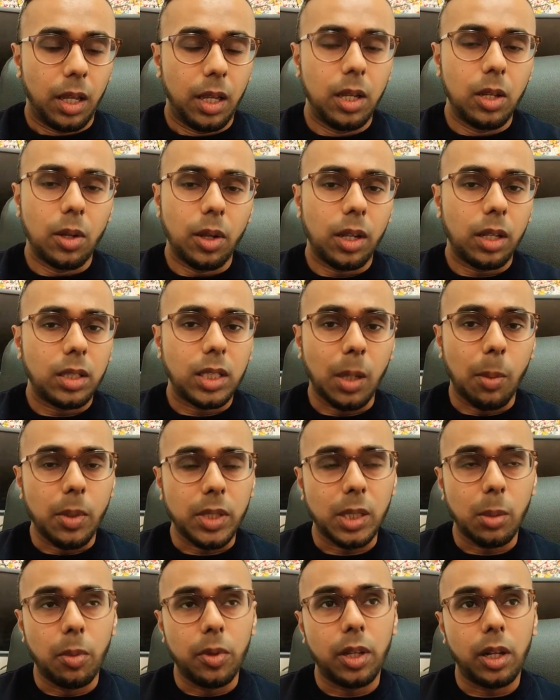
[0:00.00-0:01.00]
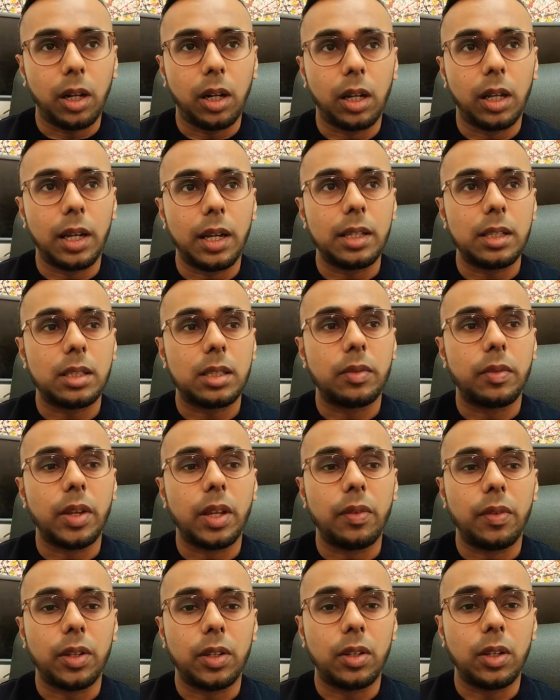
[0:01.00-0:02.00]
And some of the clients
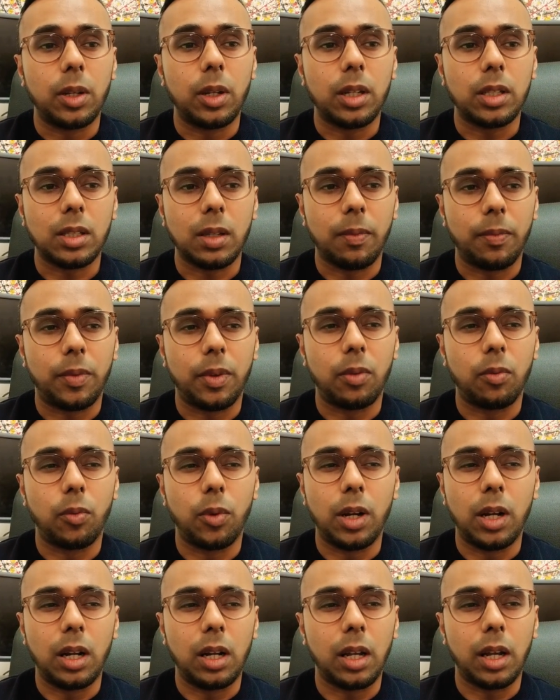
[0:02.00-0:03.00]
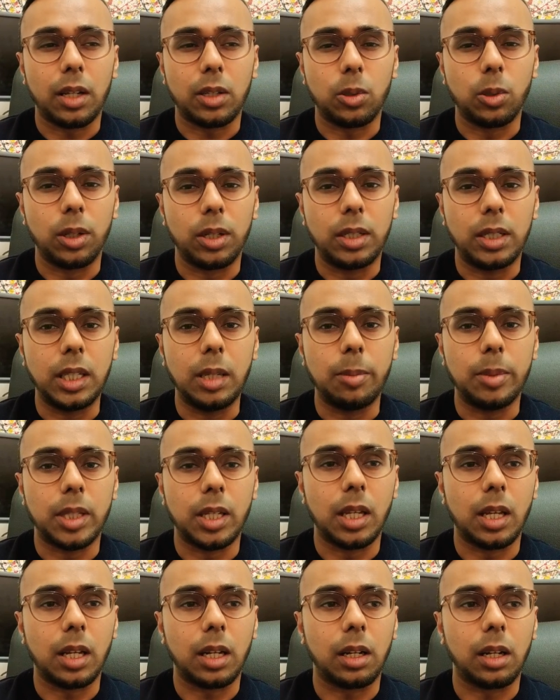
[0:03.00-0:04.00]
they're doing something really like sort of deep
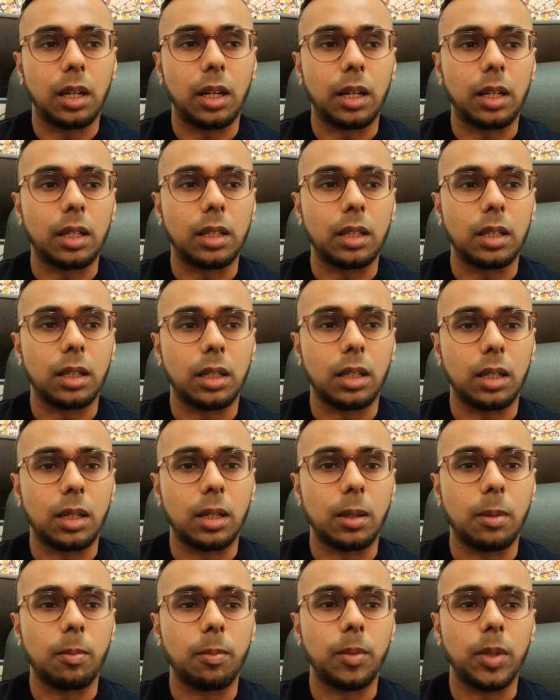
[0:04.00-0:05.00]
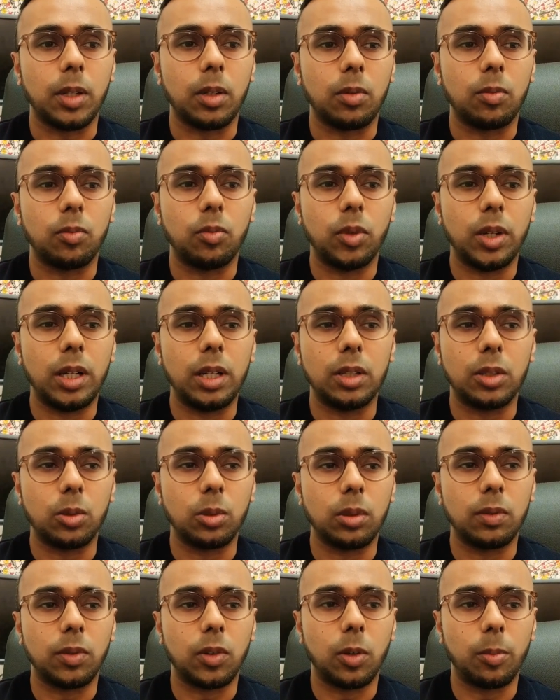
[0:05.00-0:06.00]
tech, like really
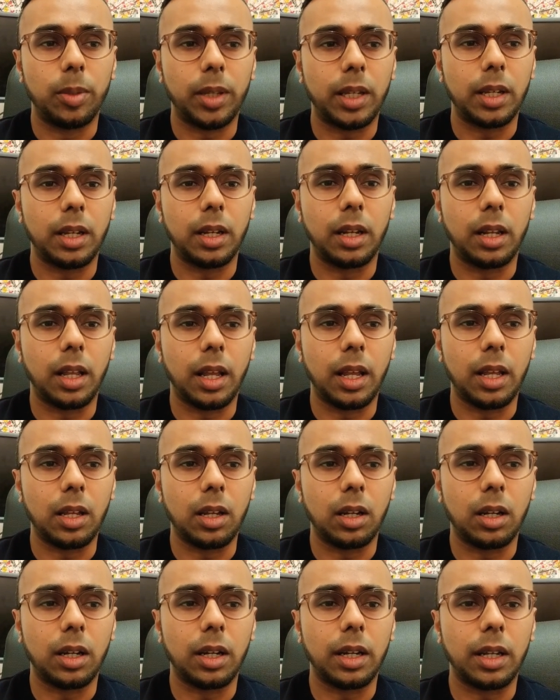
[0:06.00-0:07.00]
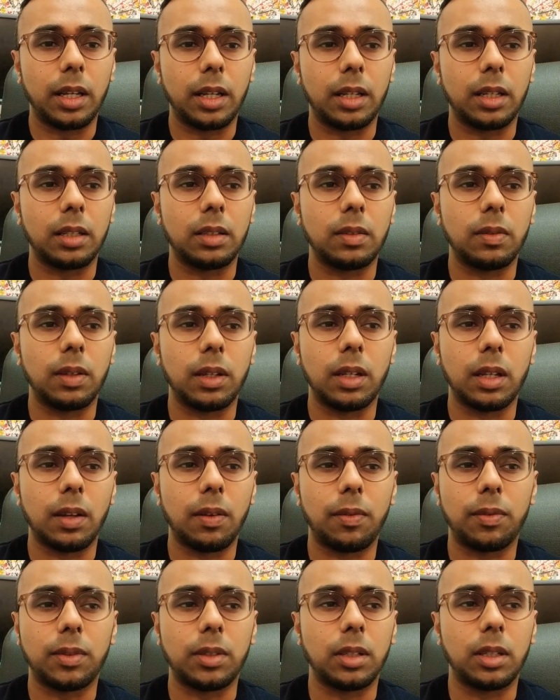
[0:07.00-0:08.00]
sort of complicated AI, and they
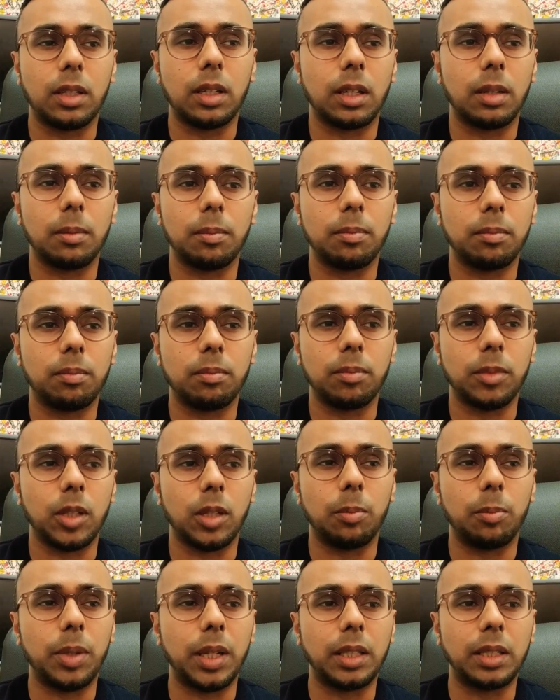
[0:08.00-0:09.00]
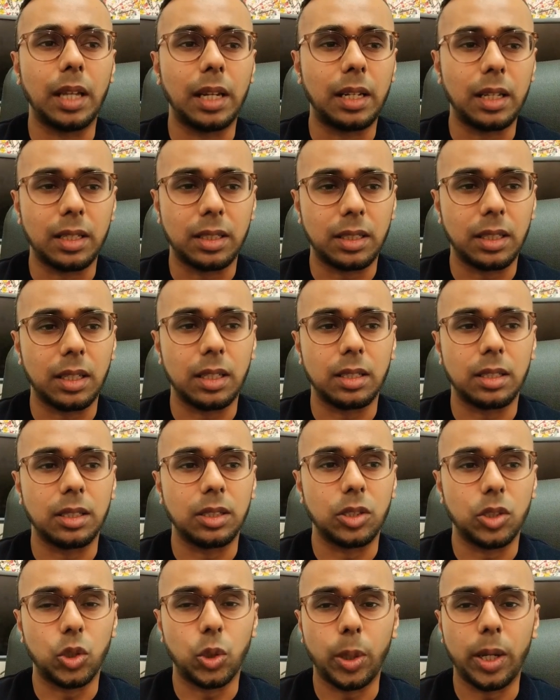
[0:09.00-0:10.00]
have to get big data sets
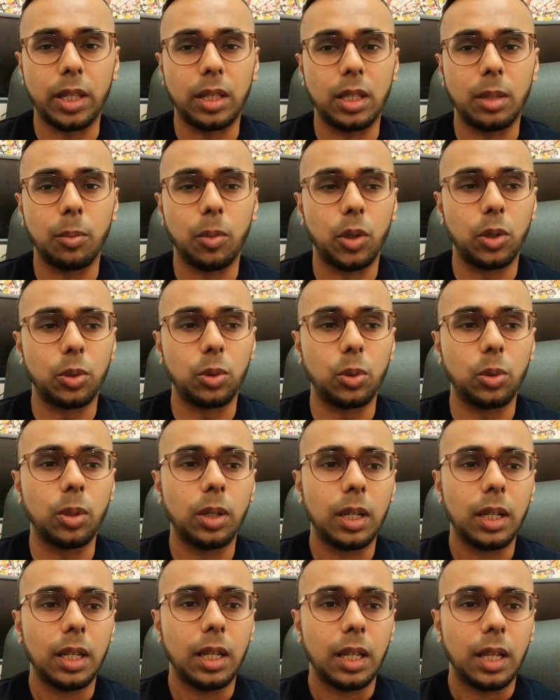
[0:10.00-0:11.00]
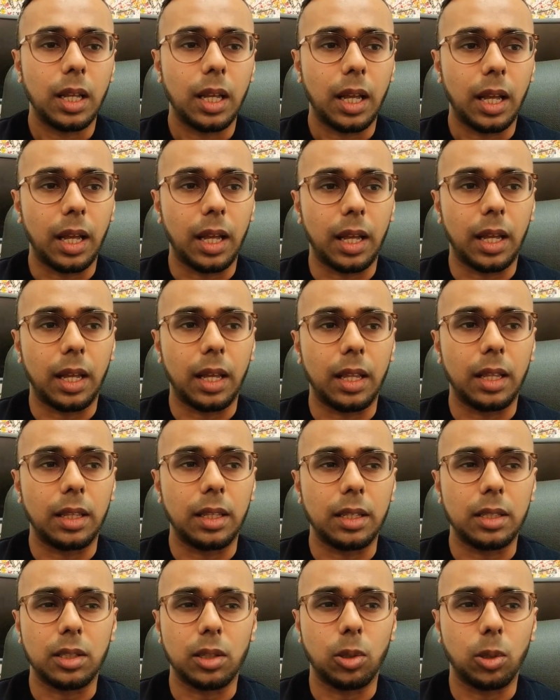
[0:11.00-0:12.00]
and train their model, and
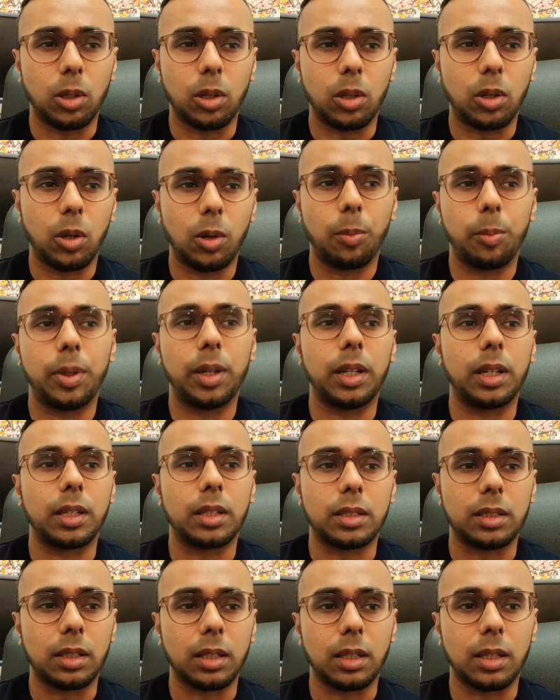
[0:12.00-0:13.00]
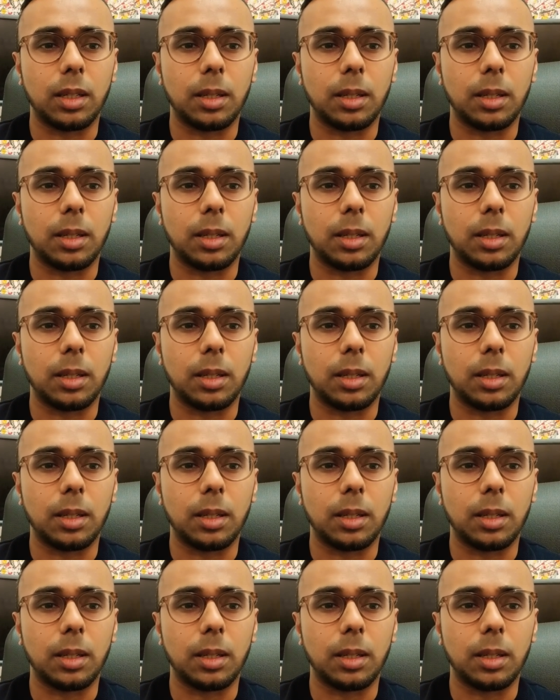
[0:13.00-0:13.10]
there's a lot of complex